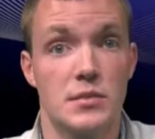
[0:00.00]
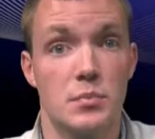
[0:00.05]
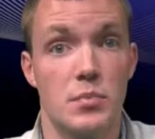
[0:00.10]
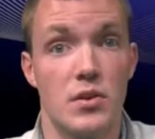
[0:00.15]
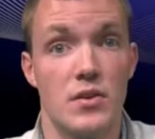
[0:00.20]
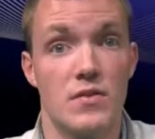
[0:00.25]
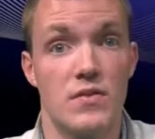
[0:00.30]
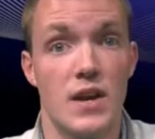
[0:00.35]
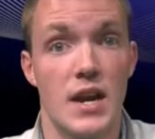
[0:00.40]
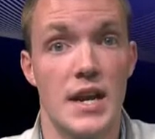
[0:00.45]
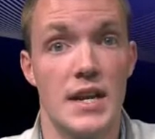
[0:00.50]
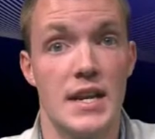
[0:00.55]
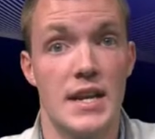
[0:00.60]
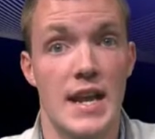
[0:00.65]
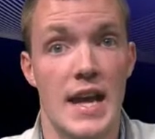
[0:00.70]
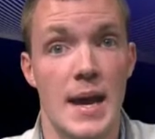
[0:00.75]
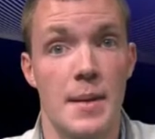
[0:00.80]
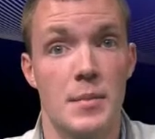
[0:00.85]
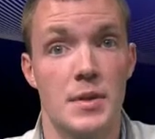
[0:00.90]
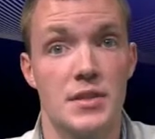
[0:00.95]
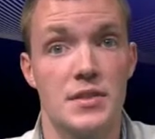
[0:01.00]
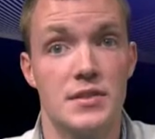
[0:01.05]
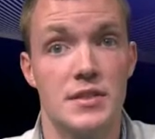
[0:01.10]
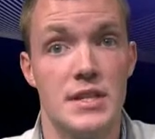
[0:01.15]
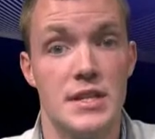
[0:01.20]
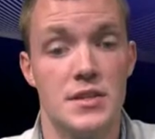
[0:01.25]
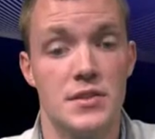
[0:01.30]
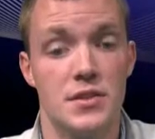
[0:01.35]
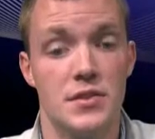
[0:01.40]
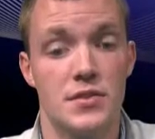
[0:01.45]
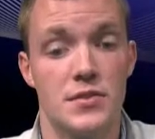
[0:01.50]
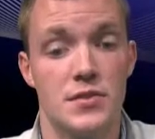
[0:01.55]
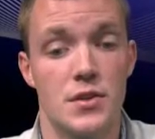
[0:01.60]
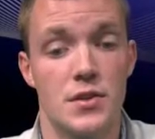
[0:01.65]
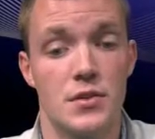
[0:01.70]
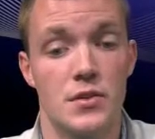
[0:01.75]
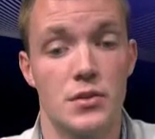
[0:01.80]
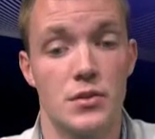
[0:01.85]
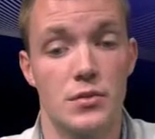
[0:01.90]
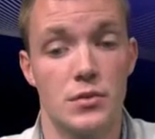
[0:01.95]
provided amnesty to
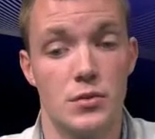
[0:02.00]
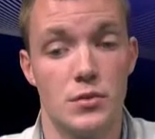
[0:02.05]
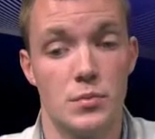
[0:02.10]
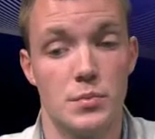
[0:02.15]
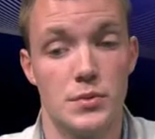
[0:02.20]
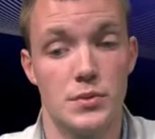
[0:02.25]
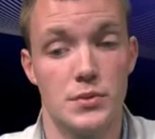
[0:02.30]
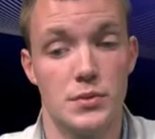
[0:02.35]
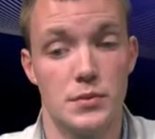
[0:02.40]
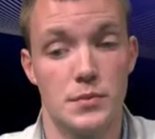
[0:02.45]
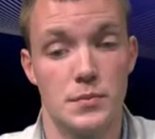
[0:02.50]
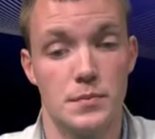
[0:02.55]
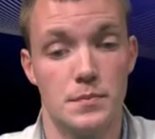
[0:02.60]
certain groups,